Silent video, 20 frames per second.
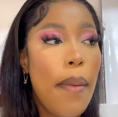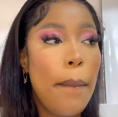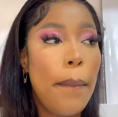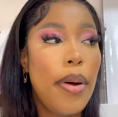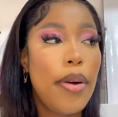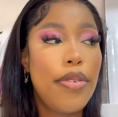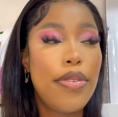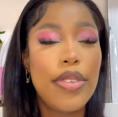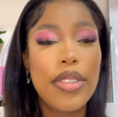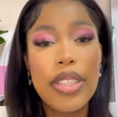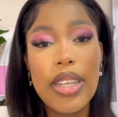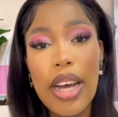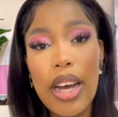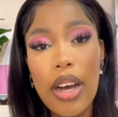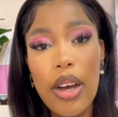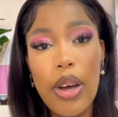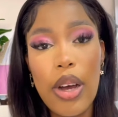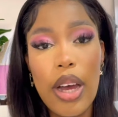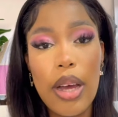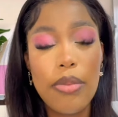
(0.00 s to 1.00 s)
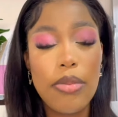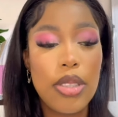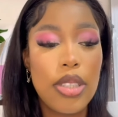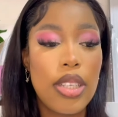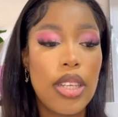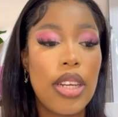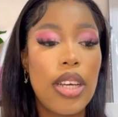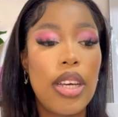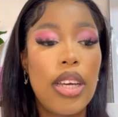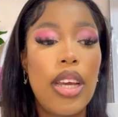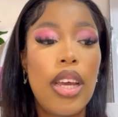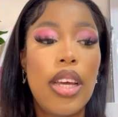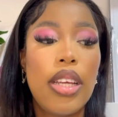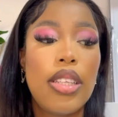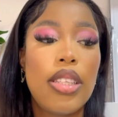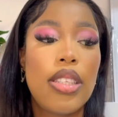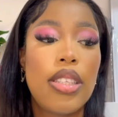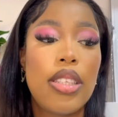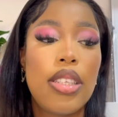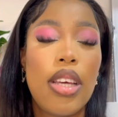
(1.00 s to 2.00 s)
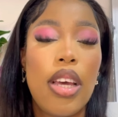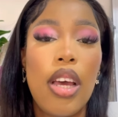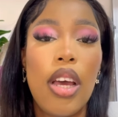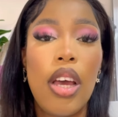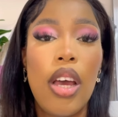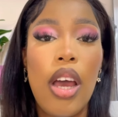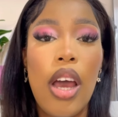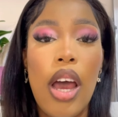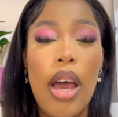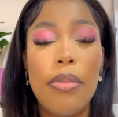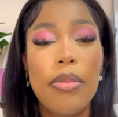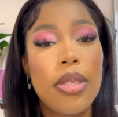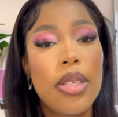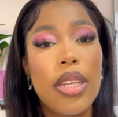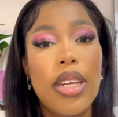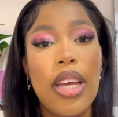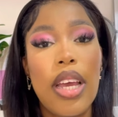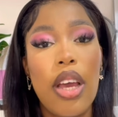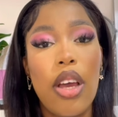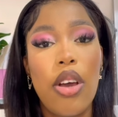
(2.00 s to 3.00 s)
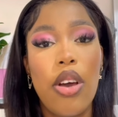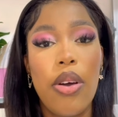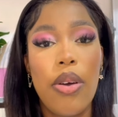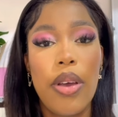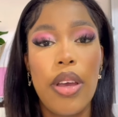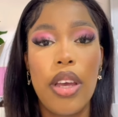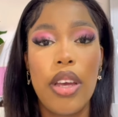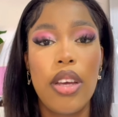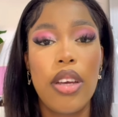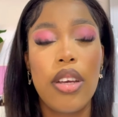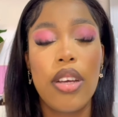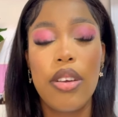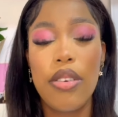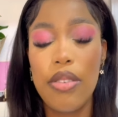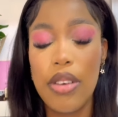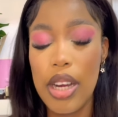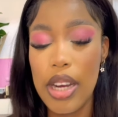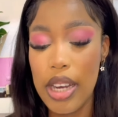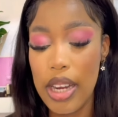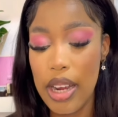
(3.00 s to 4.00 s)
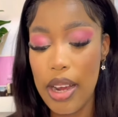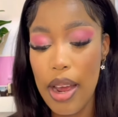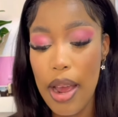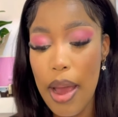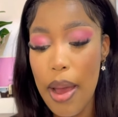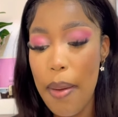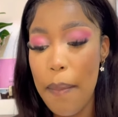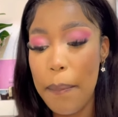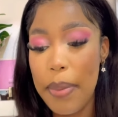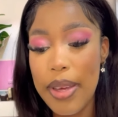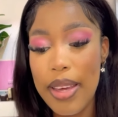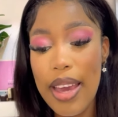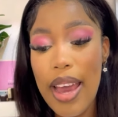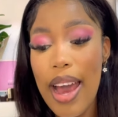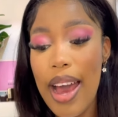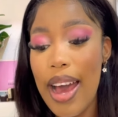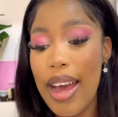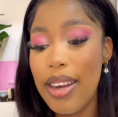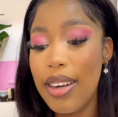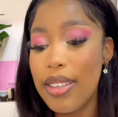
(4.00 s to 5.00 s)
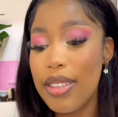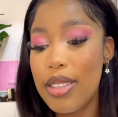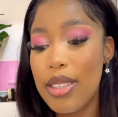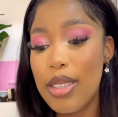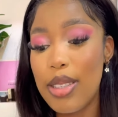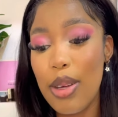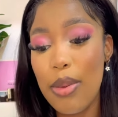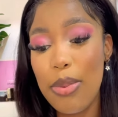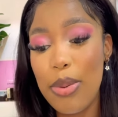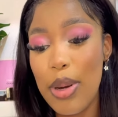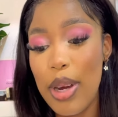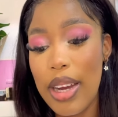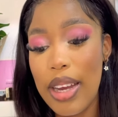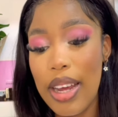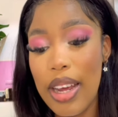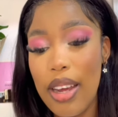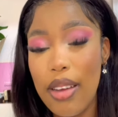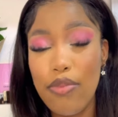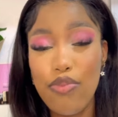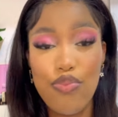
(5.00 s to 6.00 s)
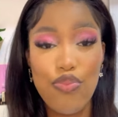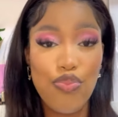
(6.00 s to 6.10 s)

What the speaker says: But for now, I'm just gonna get going, really. But yeah, I look so pretty.